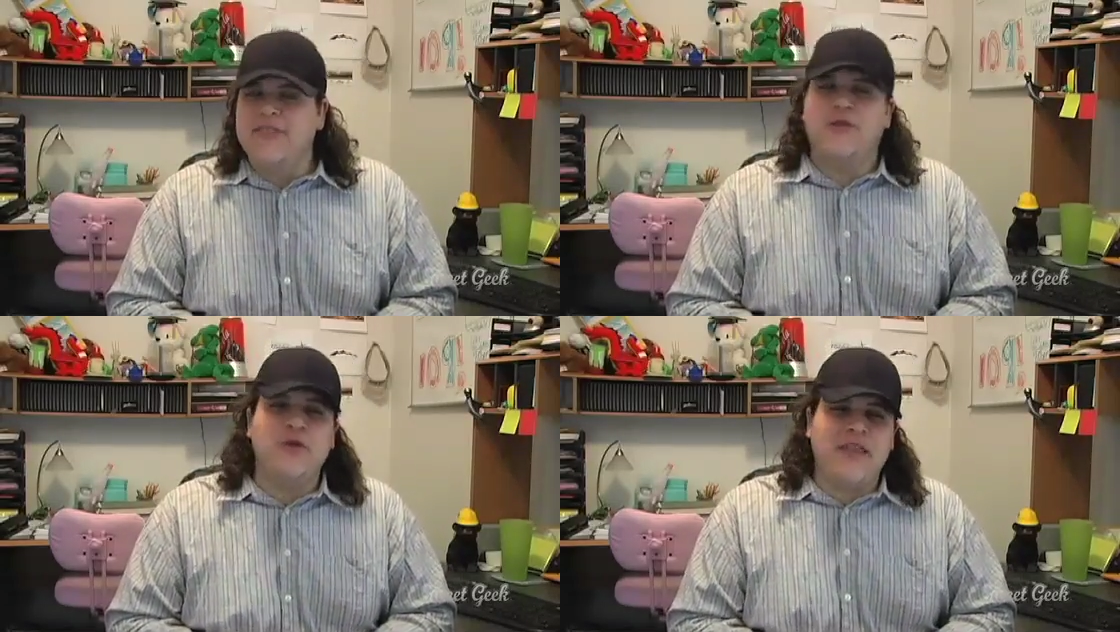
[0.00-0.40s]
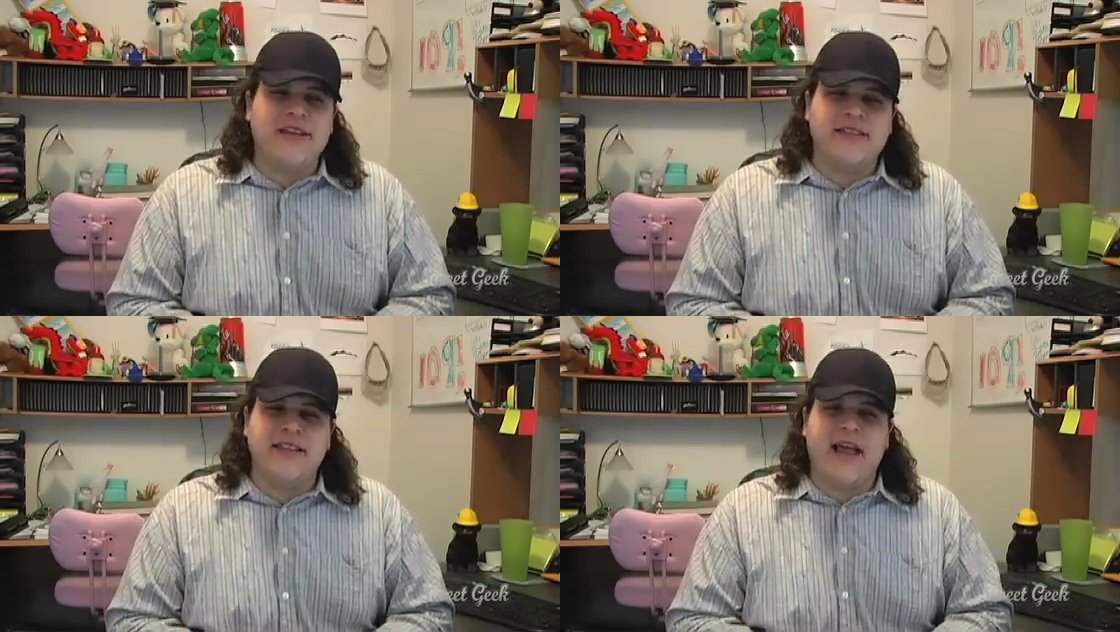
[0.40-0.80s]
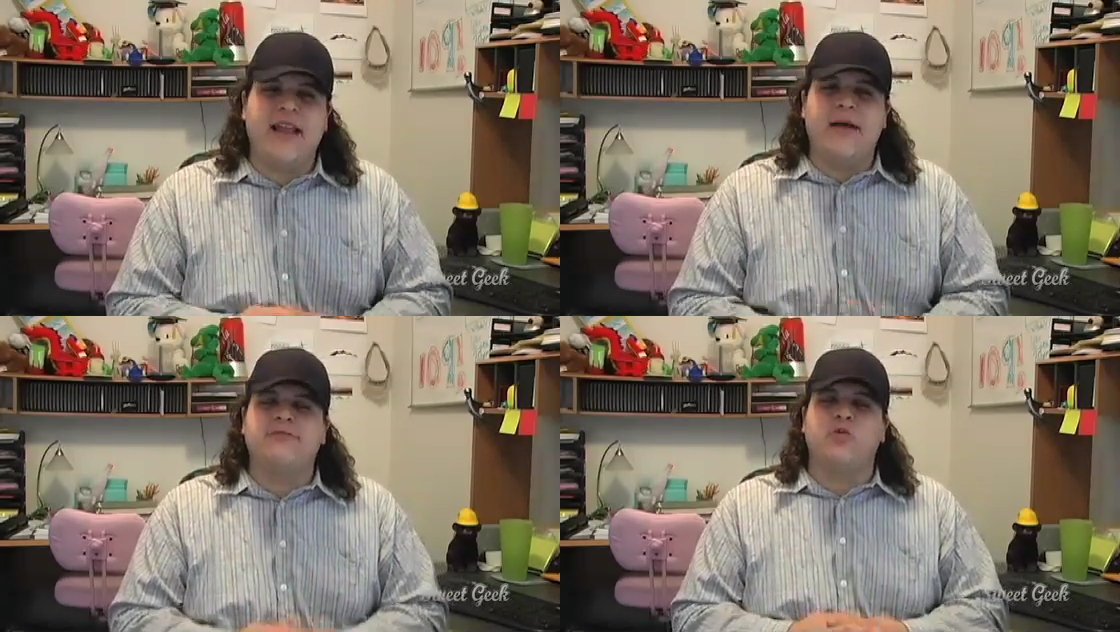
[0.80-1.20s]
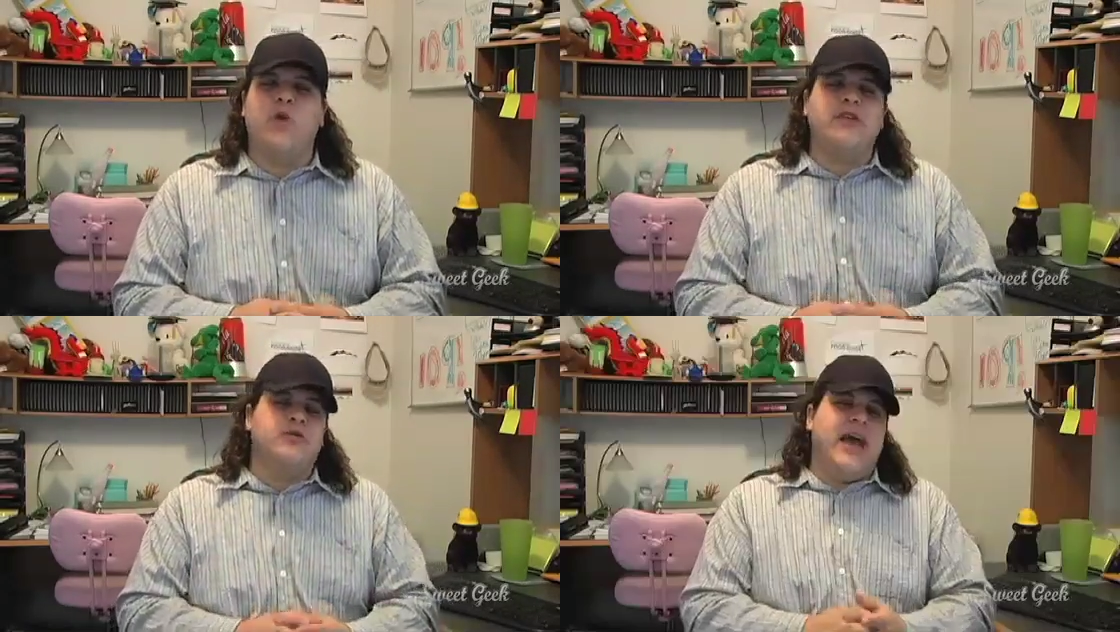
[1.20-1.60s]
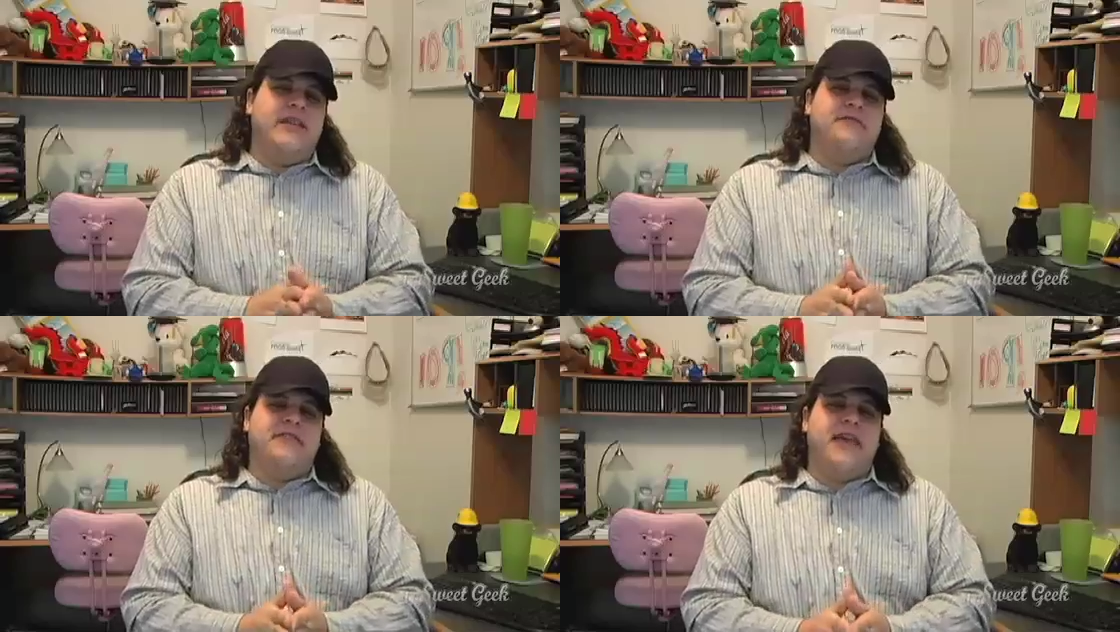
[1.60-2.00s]
2009, episode
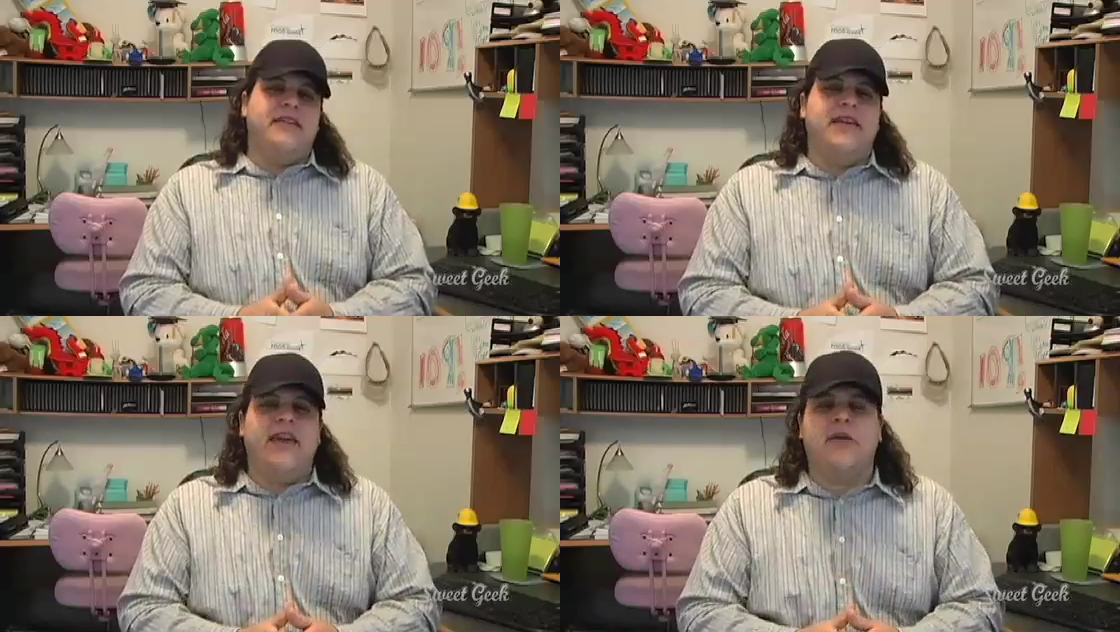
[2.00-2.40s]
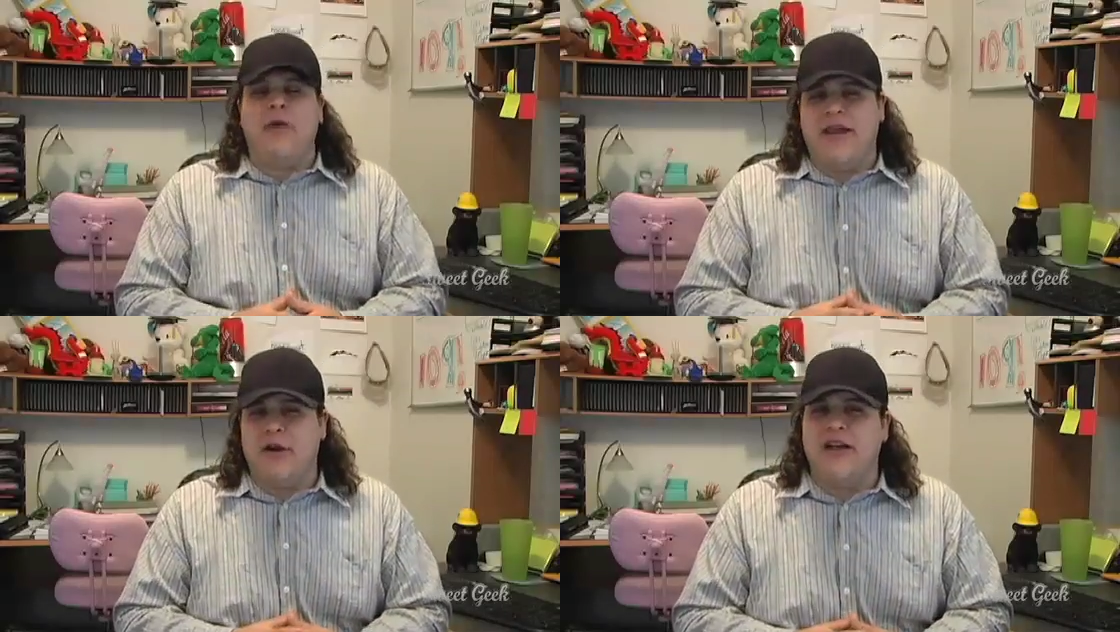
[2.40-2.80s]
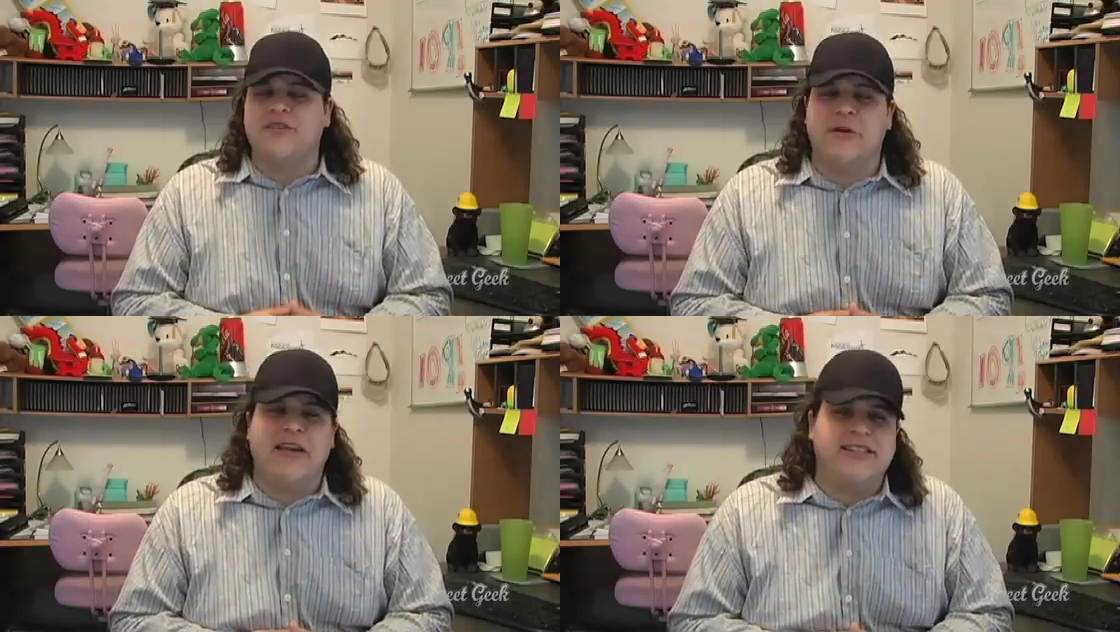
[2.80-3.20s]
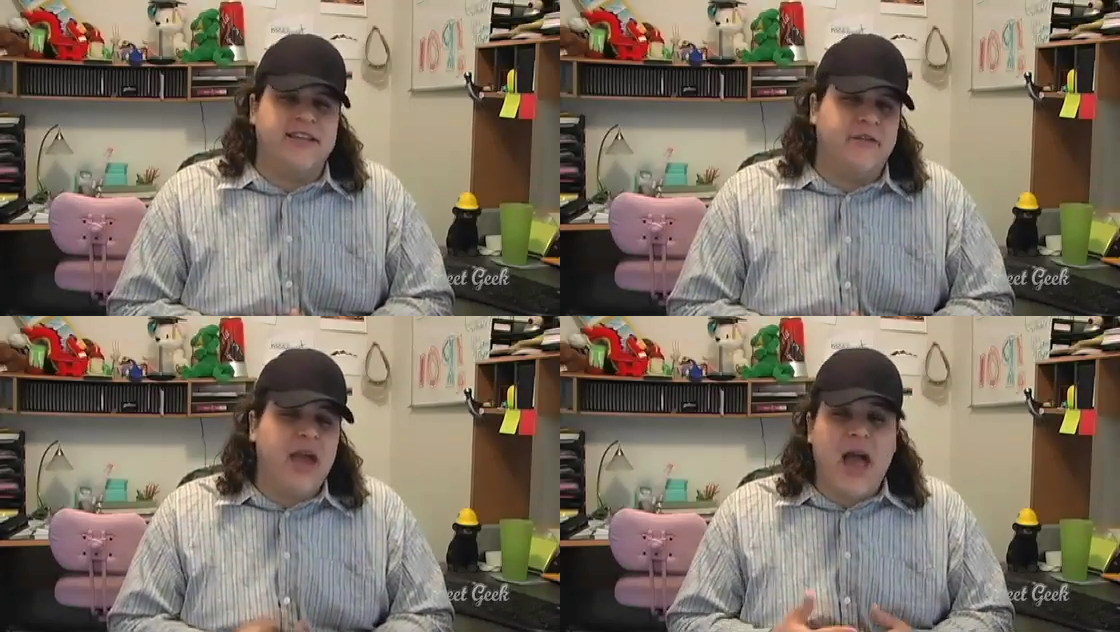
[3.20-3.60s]
109 of the Daily Geek right here on SweetGeekTV.